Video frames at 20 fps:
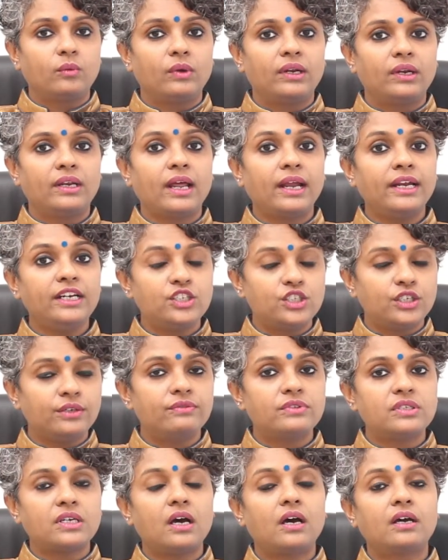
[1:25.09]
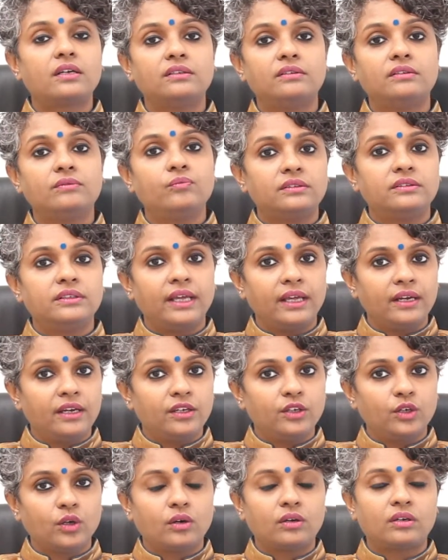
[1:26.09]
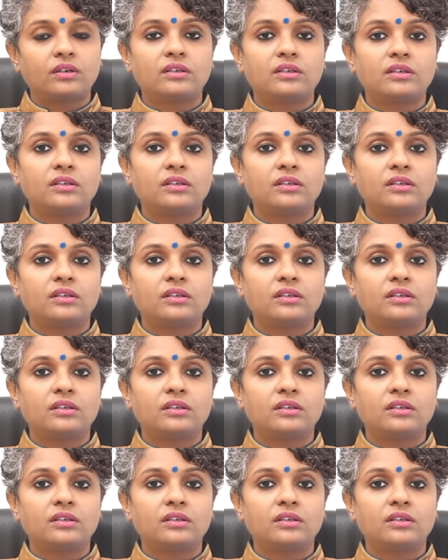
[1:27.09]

When night shifts are there in your